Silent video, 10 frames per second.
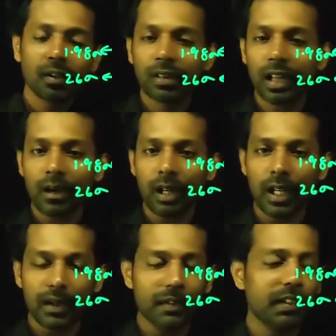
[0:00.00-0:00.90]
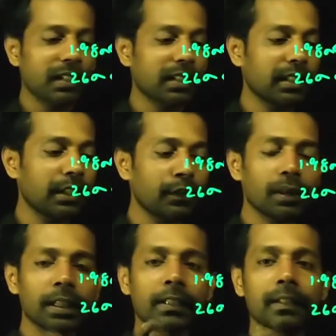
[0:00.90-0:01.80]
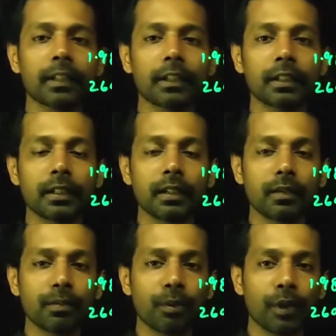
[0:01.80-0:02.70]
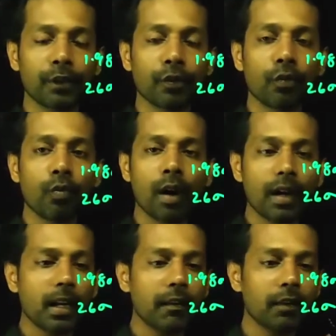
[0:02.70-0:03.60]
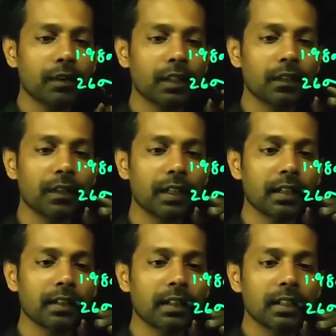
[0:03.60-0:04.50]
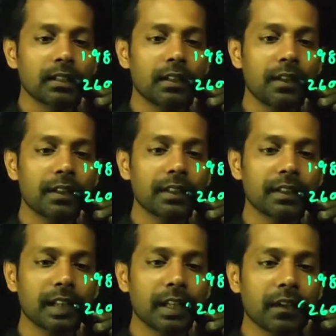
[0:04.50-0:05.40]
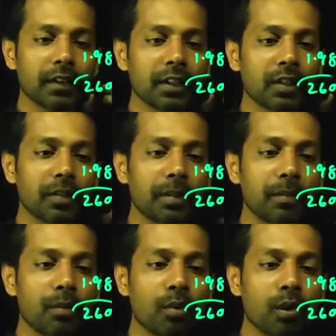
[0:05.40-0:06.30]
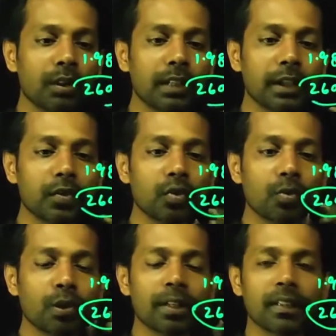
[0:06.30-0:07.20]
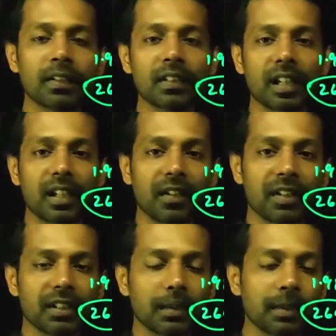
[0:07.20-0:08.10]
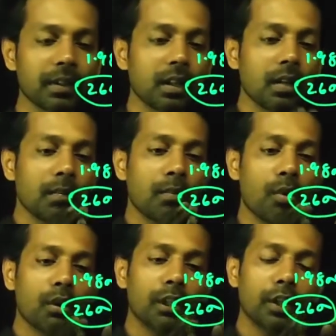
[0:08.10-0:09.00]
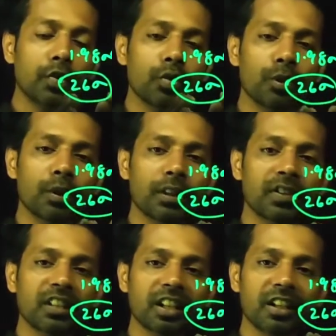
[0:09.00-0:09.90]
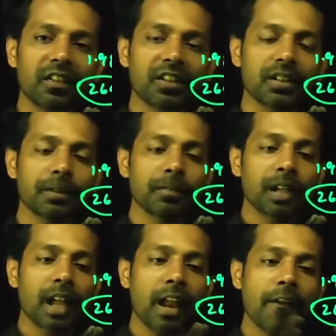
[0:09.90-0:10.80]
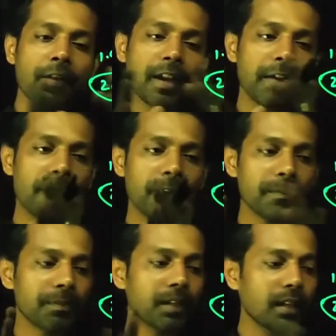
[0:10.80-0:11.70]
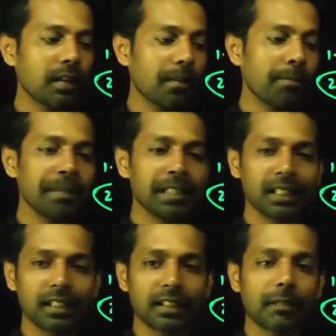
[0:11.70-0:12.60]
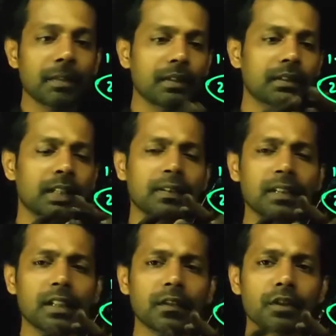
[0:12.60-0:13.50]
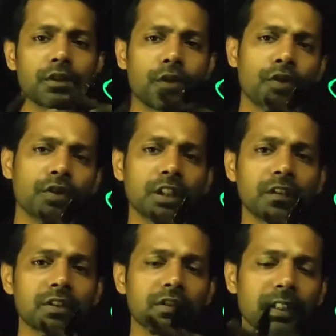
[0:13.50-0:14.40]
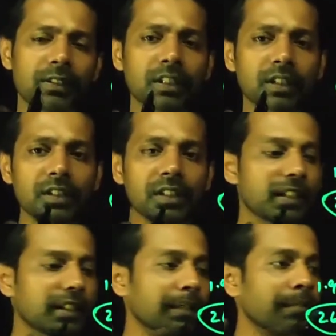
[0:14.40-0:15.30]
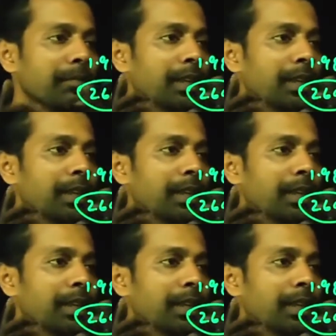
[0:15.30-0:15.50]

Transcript: So now I have to say that if you consider 0.01 level of significance, the standard deviation has to be more than 2.6 standard deviation. That means more than 2.6 standard deviation away from the mean. That means 3 standard deviation, 4 standard deviation, 5 standard deviation, like that.